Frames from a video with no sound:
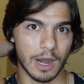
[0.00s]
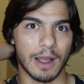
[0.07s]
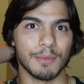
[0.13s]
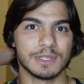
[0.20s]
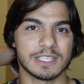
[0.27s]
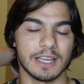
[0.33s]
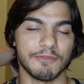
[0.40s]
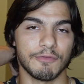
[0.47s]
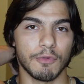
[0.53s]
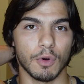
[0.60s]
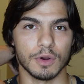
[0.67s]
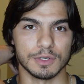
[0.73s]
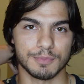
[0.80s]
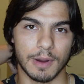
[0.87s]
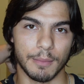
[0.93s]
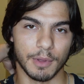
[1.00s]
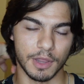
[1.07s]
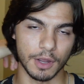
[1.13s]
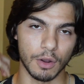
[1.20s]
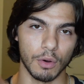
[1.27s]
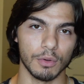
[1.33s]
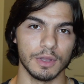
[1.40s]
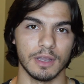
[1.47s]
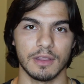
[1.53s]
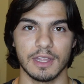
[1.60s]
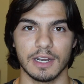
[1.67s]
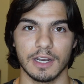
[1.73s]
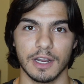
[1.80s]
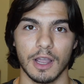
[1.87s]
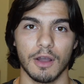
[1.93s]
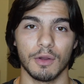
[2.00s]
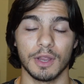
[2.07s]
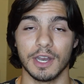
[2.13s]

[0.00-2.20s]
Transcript: I would say 4 is probably the golden thing to go.